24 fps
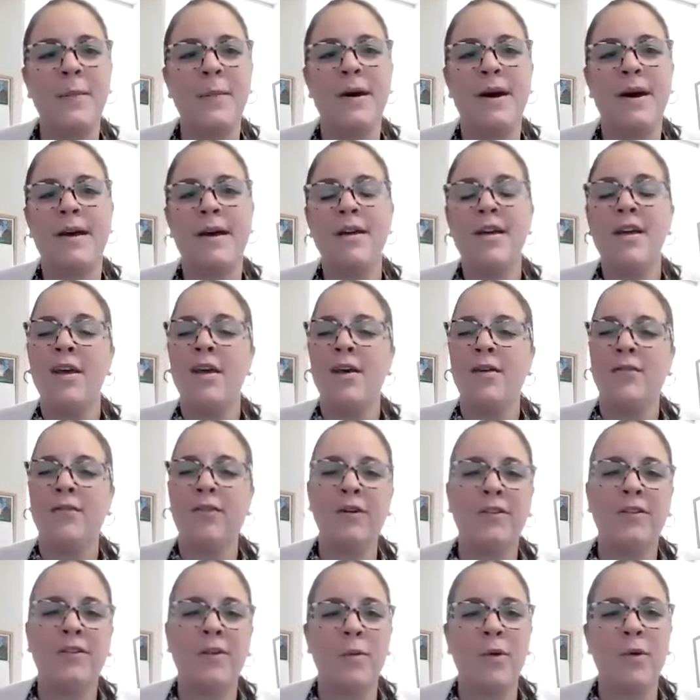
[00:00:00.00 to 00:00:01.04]
But
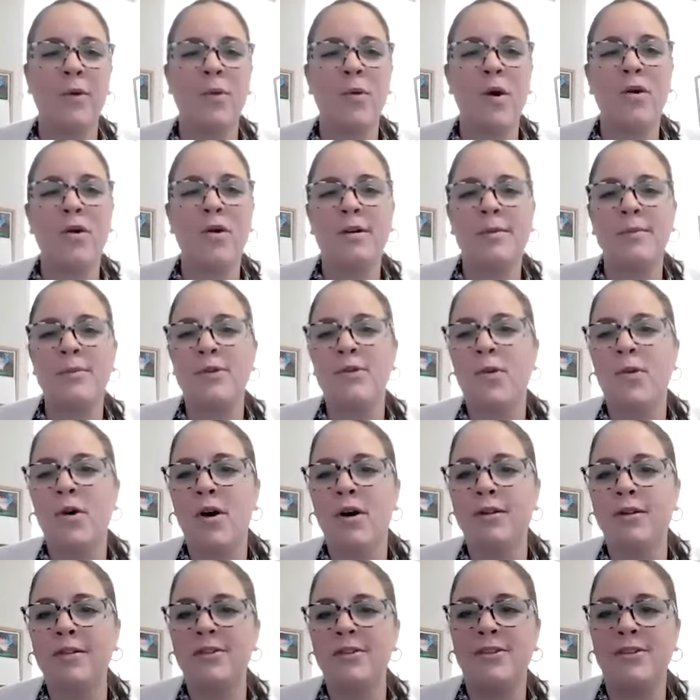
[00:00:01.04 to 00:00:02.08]
first, I want to welcome you
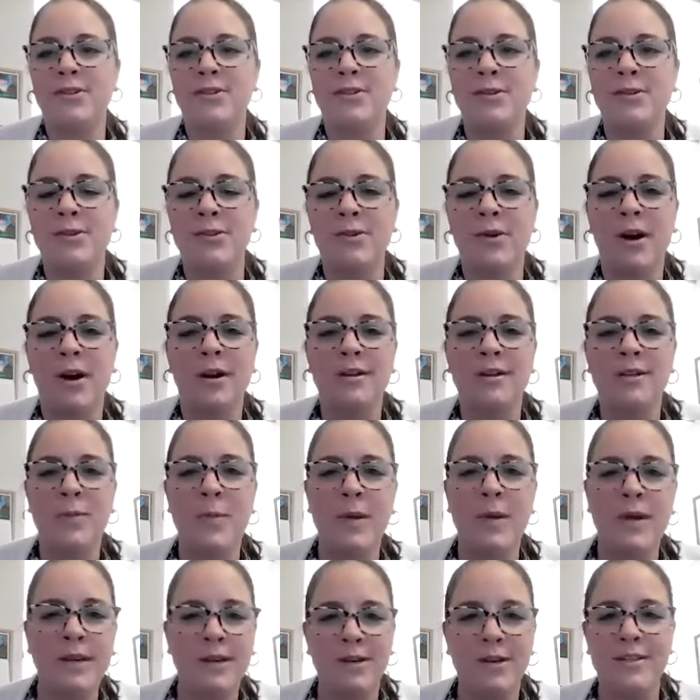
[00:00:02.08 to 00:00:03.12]
all to our
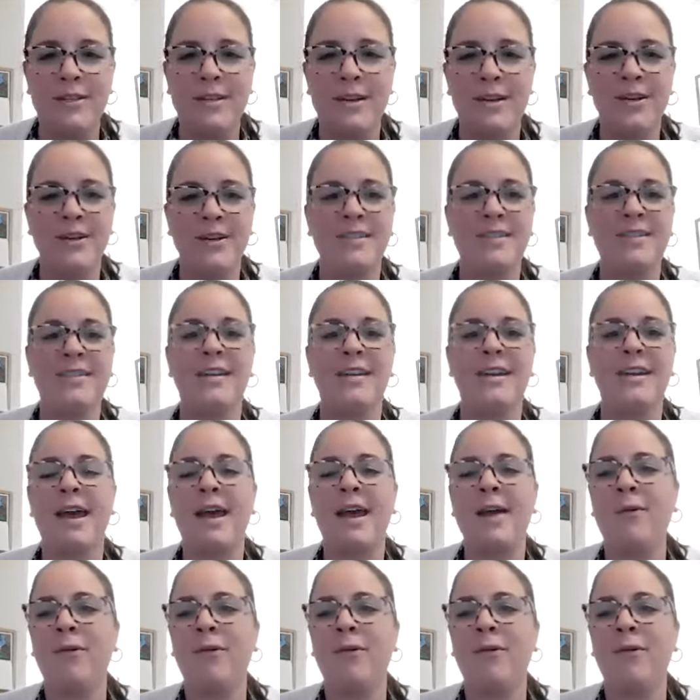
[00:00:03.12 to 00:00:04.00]
speaker series today.